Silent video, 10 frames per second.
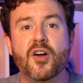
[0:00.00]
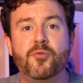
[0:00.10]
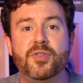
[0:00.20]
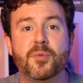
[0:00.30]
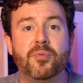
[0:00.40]

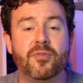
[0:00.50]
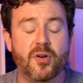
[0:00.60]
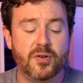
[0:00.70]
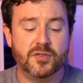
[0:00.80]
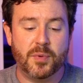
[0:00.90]
off with the
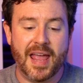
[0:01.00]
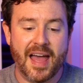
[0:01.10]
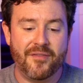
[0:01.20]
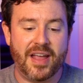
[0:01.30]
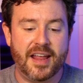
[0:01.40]
pros, we
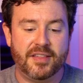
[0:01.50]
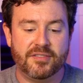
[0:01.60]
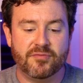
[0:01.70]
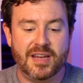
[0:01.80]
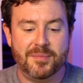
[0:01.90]
have a
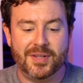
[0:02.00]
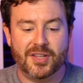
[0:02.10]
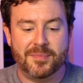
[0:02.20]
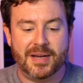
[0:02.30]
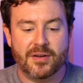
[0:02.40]

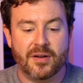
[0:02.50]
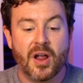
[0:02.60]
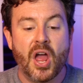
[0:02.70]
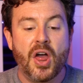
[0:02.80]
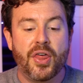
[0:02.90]

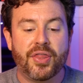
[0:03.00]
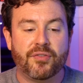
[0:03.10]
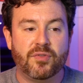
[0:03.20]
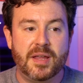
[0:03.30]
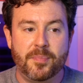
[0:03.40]
3mm
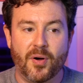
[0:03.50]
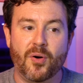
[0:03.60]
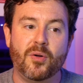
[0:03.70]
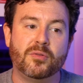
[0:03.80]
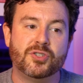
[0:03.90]

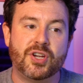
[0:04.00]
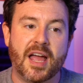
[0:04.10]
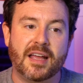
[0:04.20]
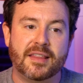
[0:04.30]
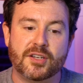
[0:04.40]
3-pole
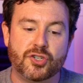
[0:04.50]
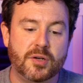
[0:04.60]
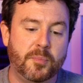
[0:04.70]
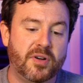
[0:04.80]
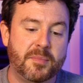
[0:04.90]
jack that
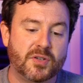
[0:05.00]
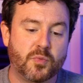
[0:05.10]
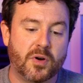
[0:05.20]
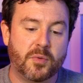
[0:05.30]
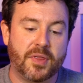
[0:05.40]
should pretty
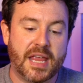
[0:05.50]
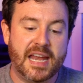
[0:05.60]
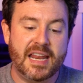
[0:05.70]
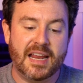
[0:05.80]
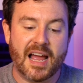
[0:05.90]
much work with
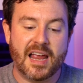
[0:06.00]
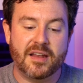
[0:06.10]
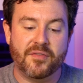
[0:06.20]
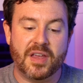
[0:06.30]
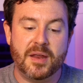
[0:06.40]
any
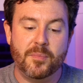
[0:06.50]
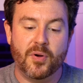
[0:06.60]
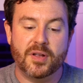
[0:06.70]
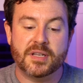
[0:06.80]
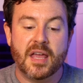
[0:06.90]
kind of
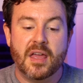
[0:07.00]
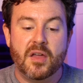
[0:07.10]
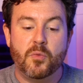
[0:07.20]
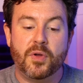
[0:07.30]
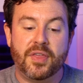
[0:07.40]
input
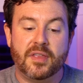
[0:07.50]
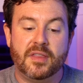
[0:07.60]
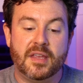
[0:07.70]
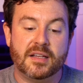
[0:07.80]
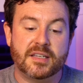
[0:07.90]
with
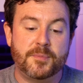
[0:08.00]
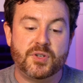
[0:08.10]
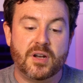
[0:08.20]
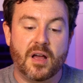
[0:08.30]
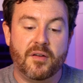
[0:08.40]
the
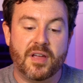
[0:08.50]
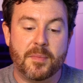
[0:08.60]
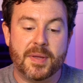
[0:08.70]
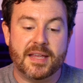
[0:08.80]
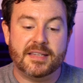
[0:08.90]
exception of
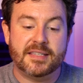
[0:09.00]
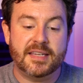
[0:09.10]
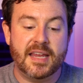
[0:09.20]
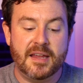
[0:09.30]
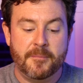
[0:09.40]
a
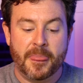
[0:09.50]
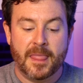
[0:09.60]
PC.